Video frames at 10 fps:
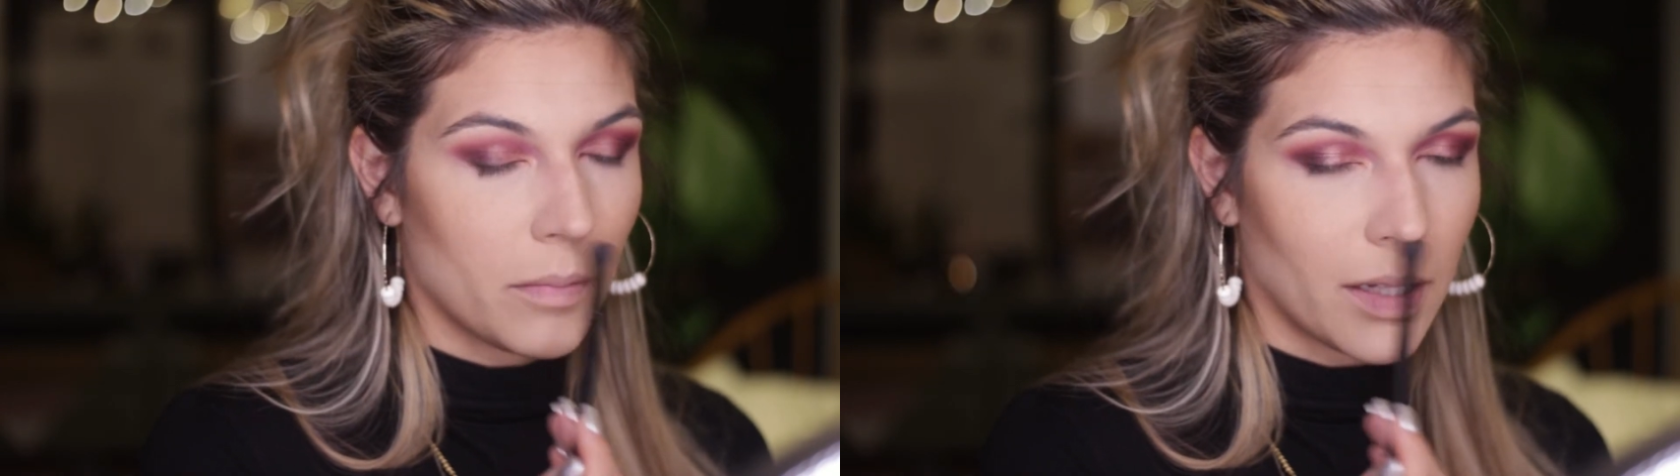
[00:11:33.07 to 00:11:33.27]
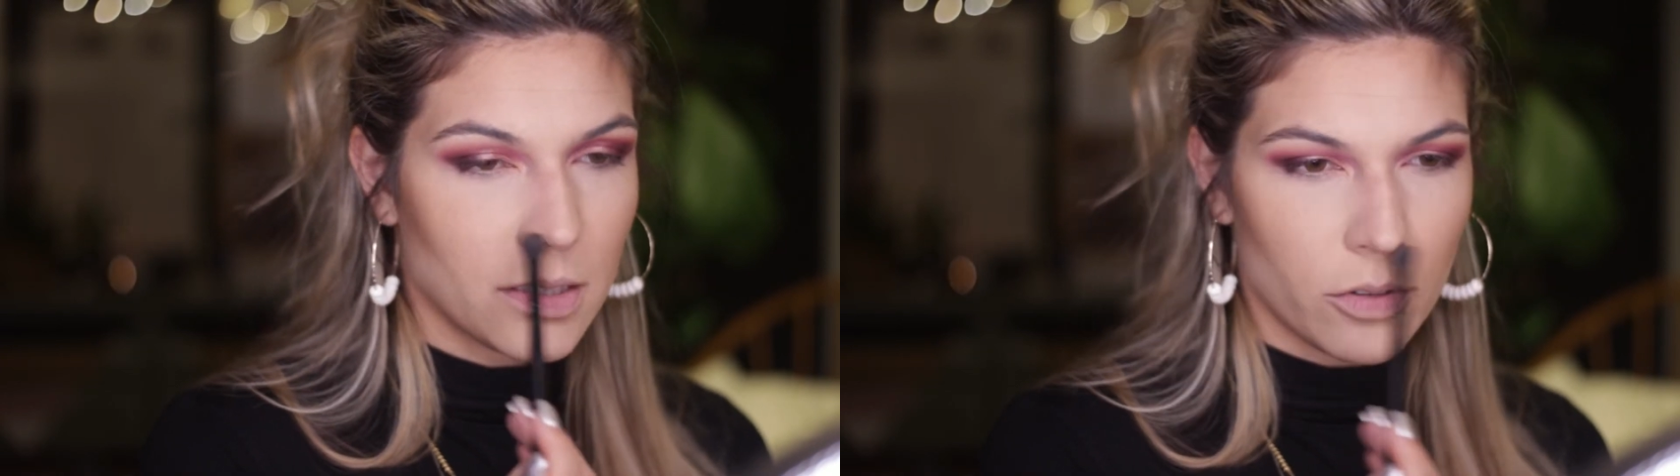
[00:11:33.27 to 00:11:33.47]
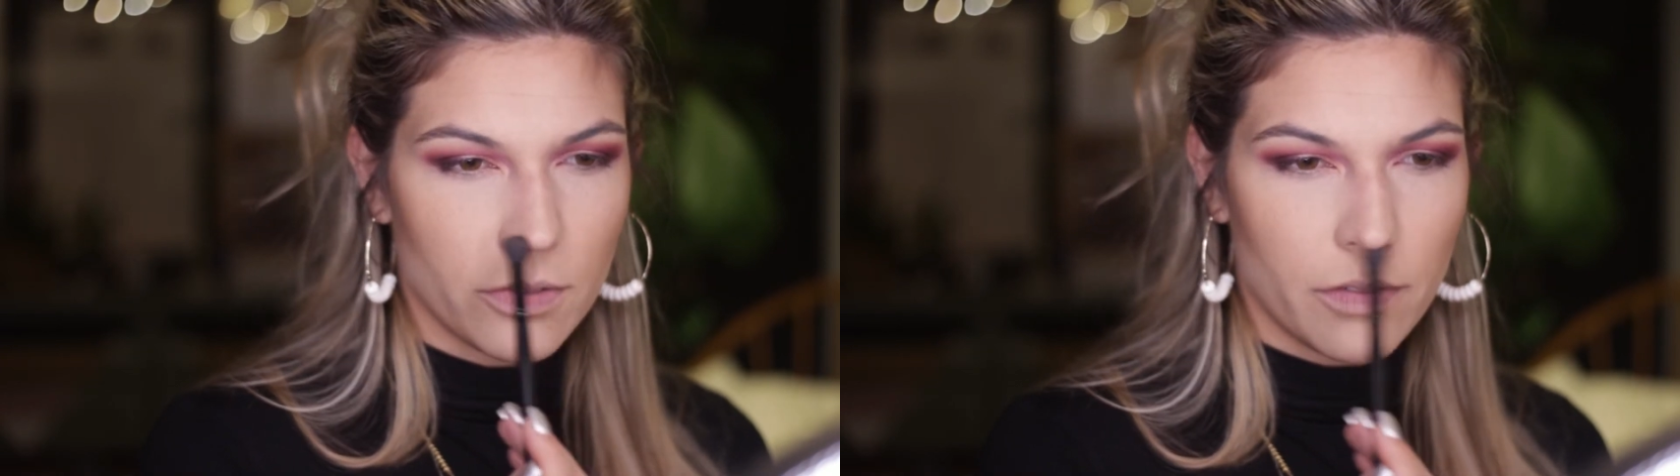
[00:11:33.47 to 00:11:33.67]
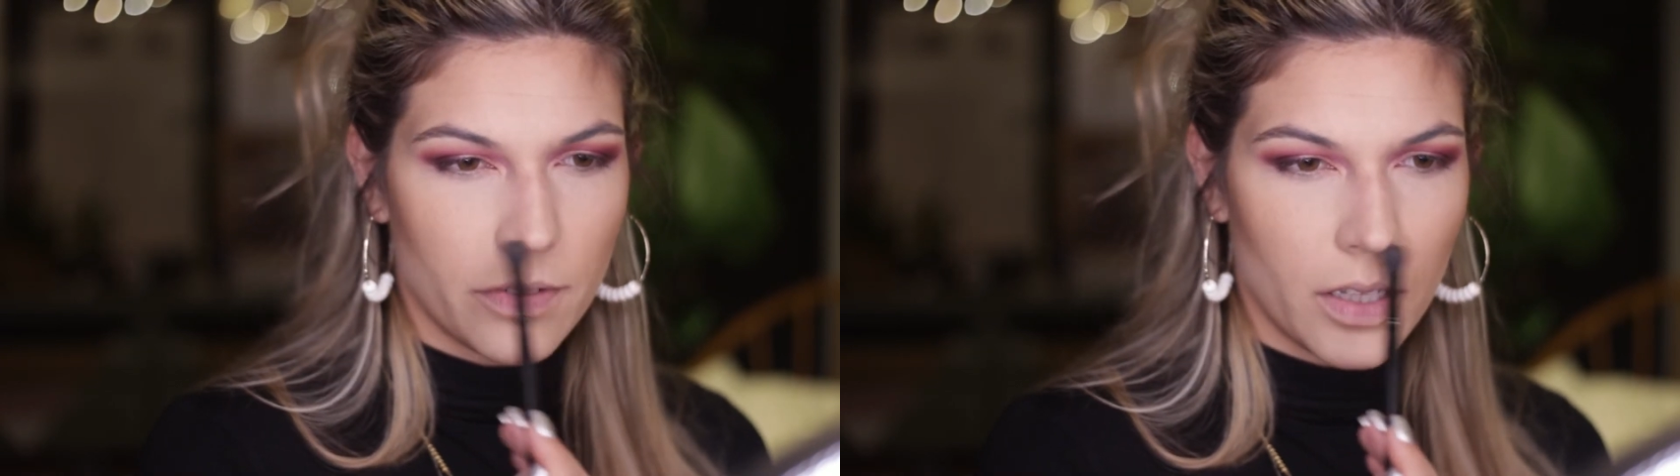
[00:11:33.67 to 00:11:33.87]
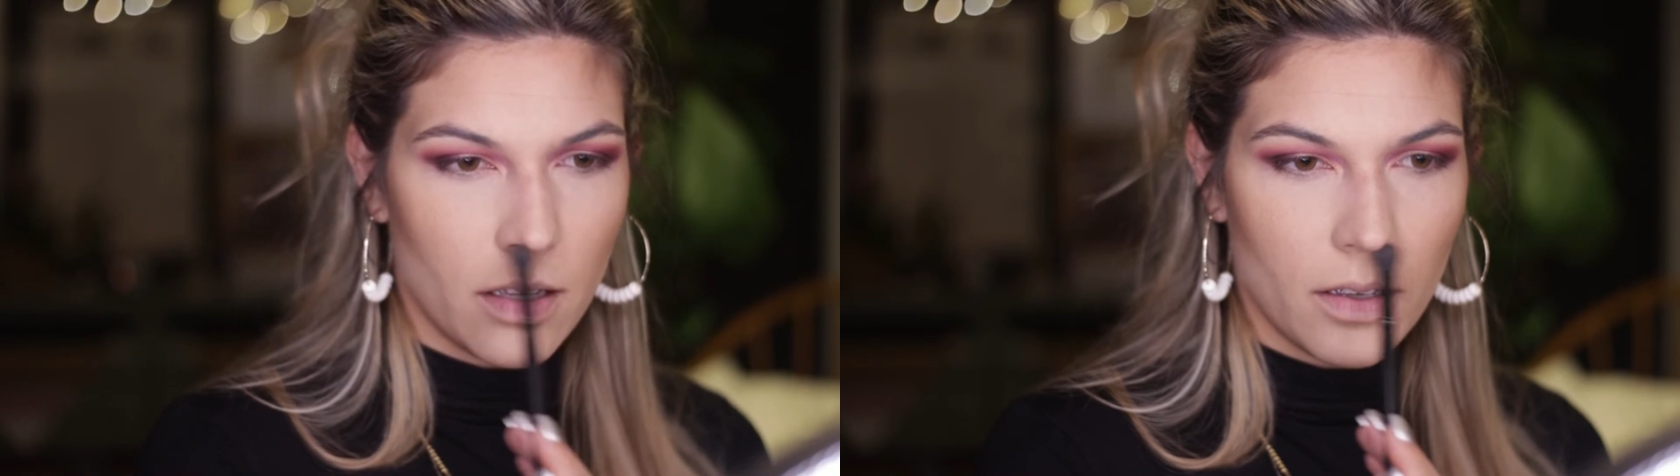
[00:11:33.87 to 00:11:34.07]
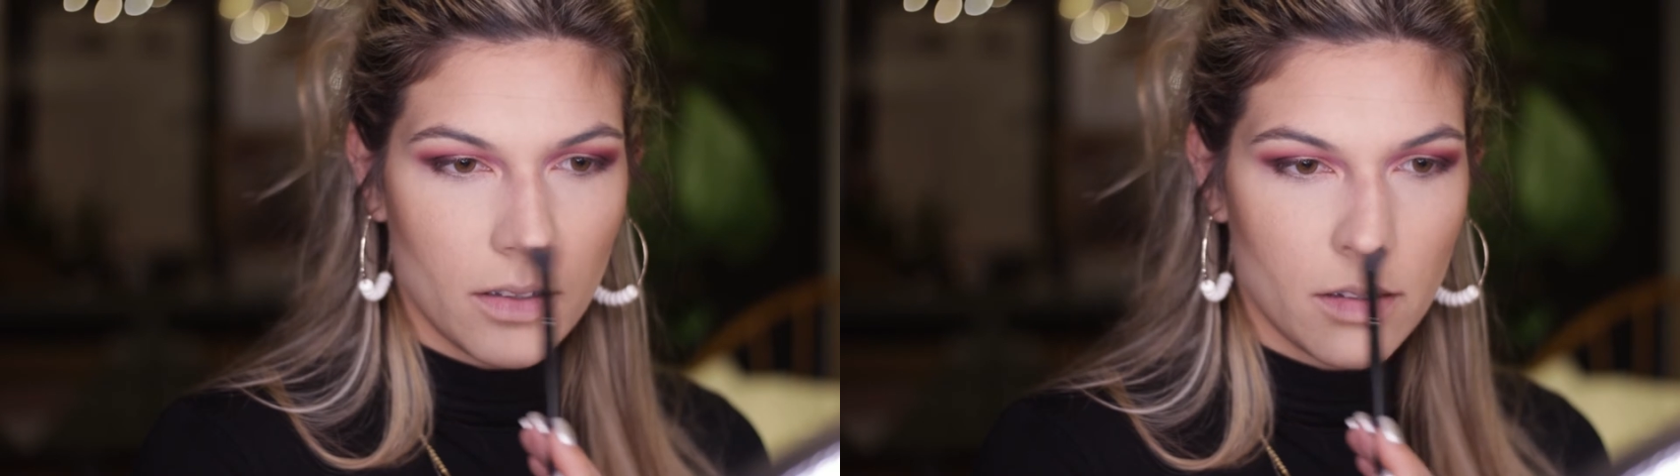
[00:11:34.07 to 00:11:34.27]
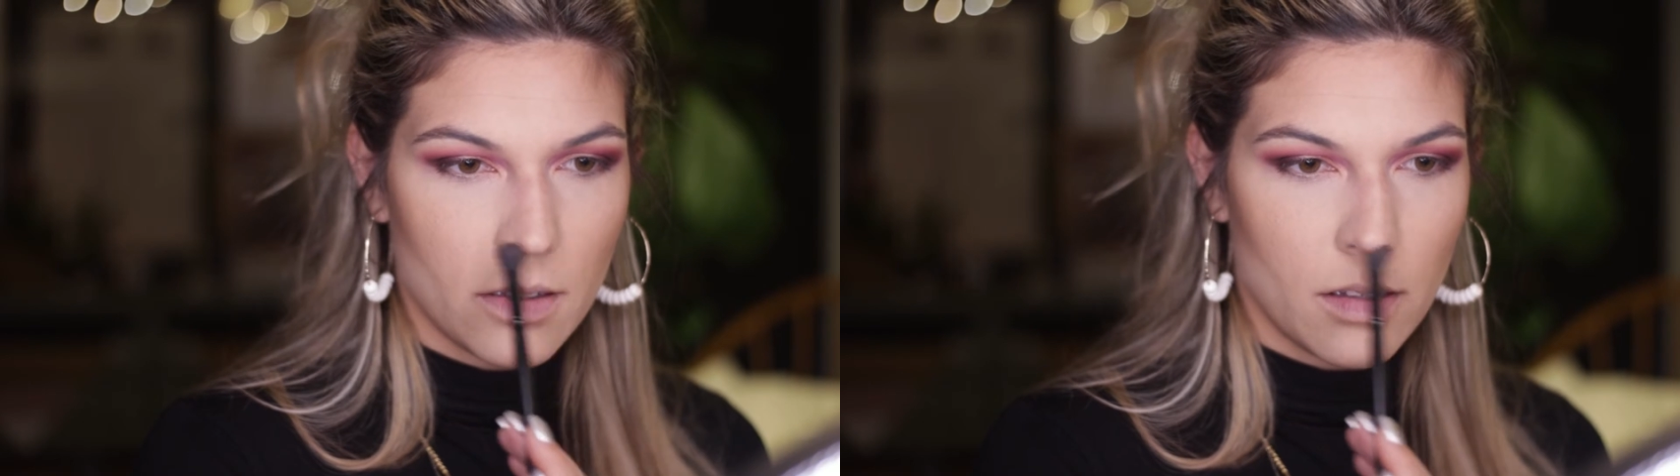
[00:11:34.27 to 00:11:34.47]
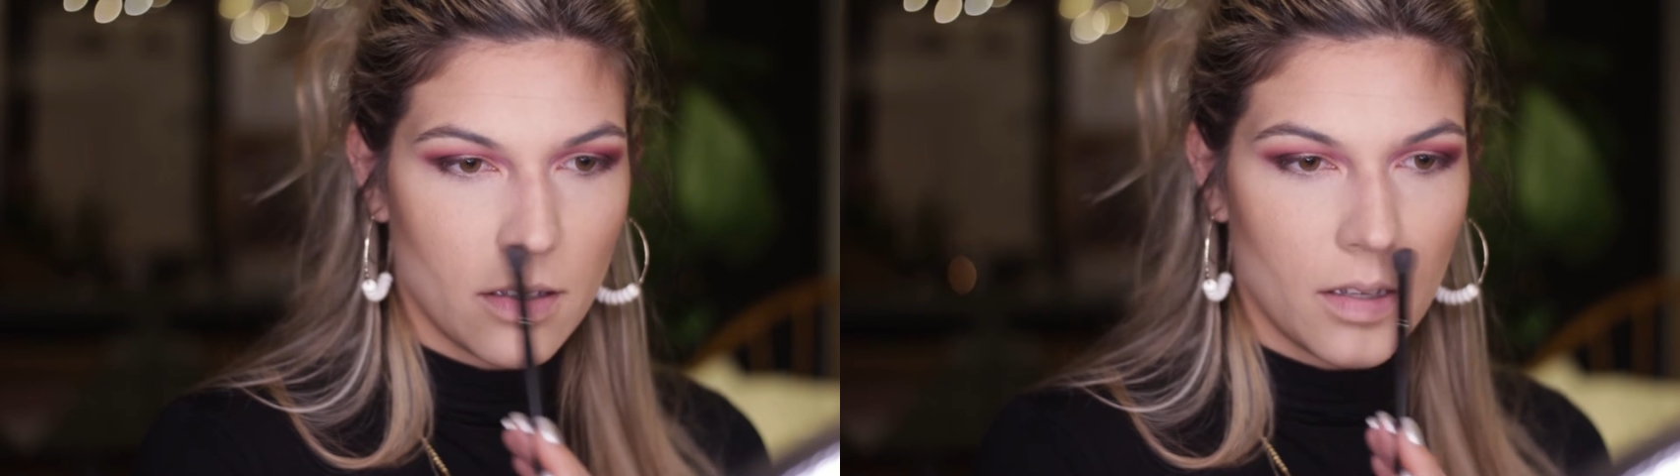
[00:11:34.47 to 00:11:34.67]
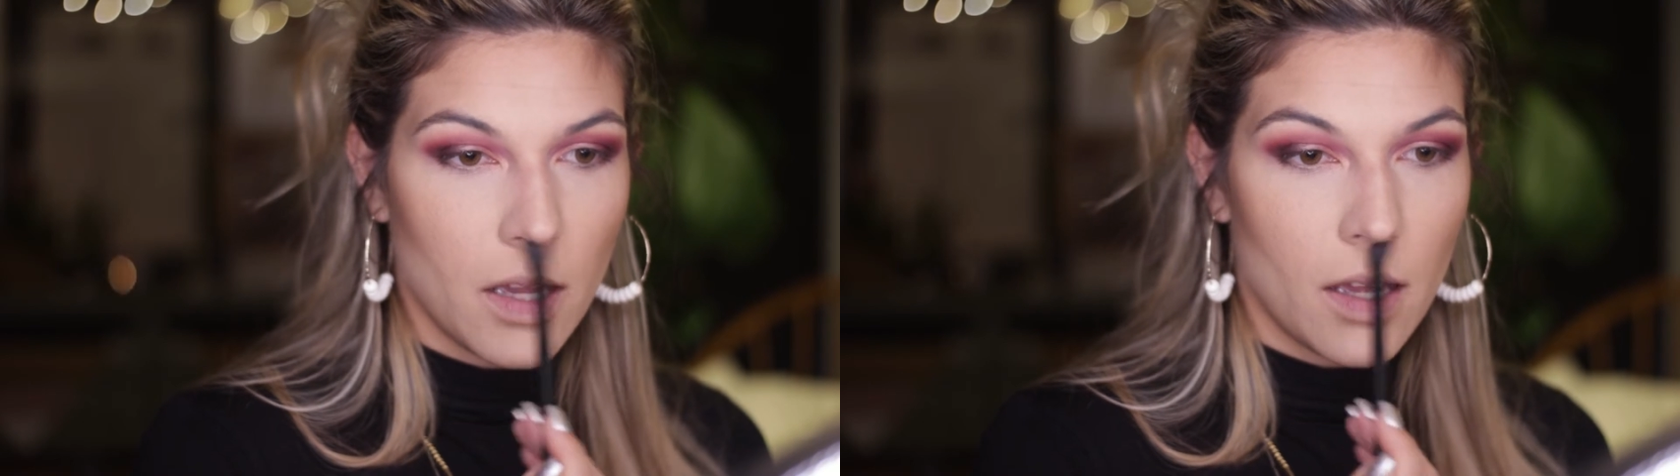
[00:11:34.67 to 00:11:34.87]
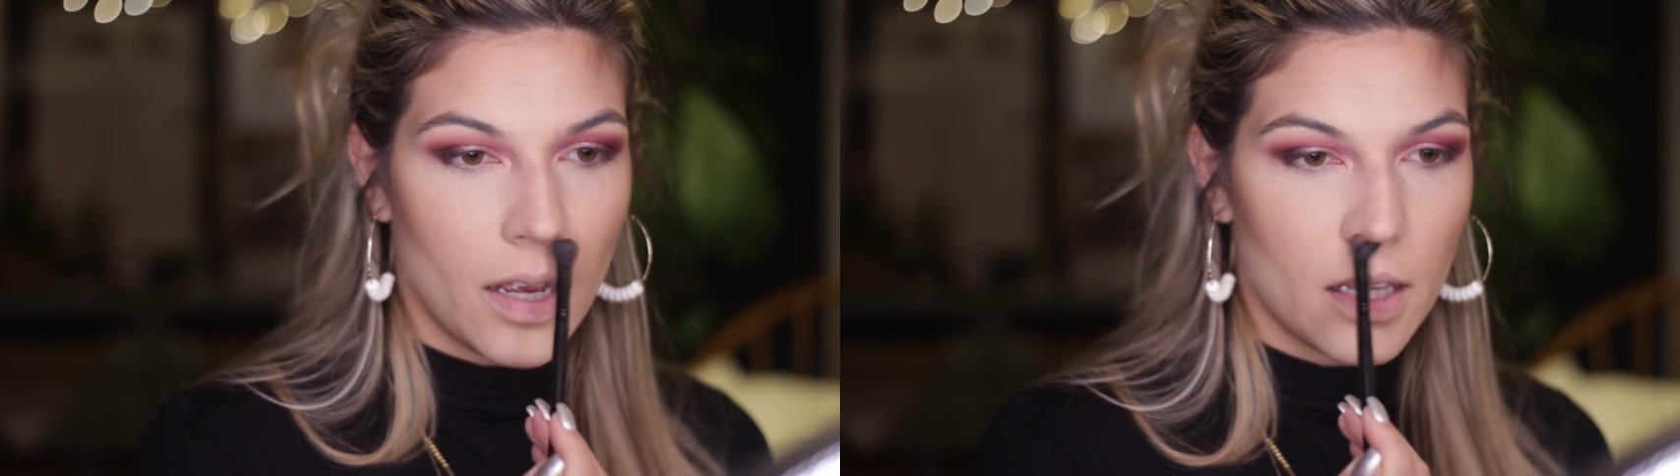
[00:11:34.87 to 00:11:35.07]
Mine's more of a V.
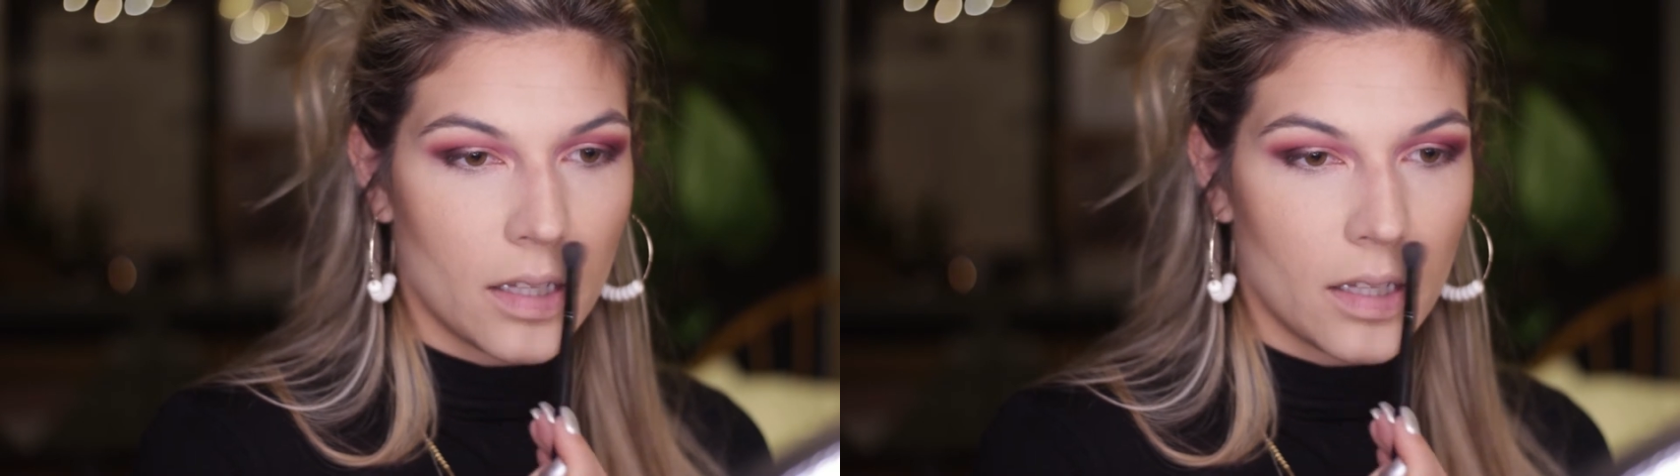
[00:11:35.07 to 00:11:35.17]
And